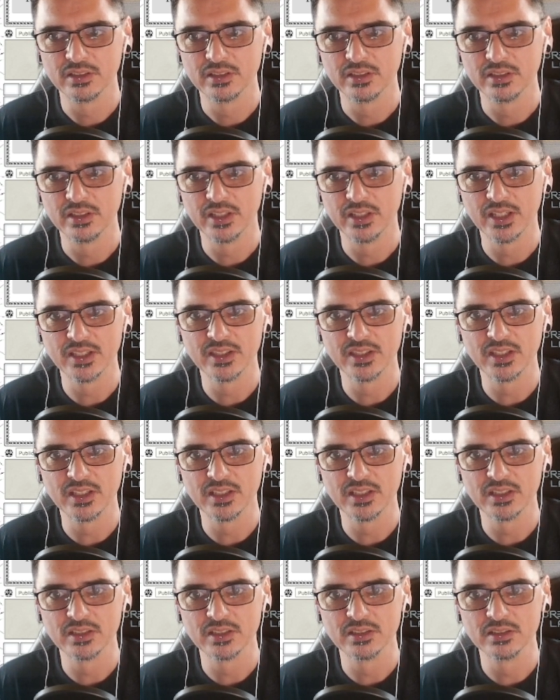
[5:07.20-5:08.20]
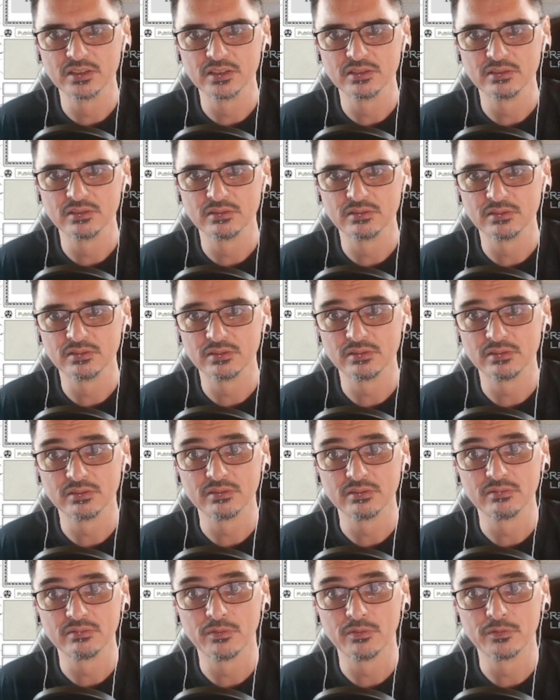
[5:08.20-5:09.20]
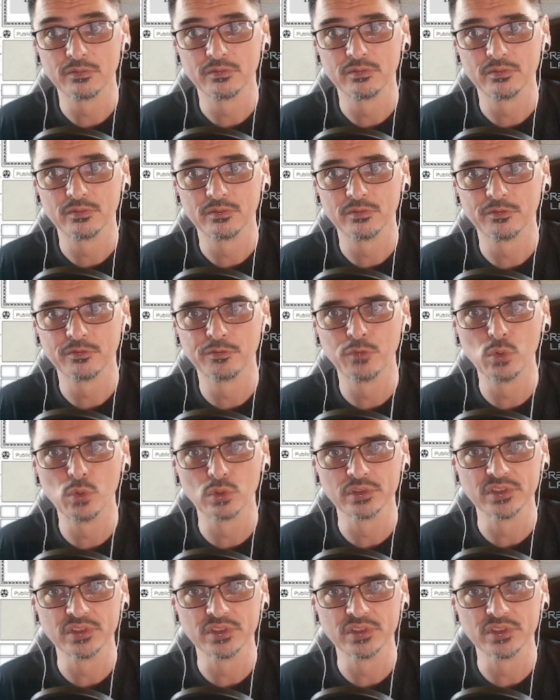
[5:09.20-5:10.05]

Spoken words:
And then 4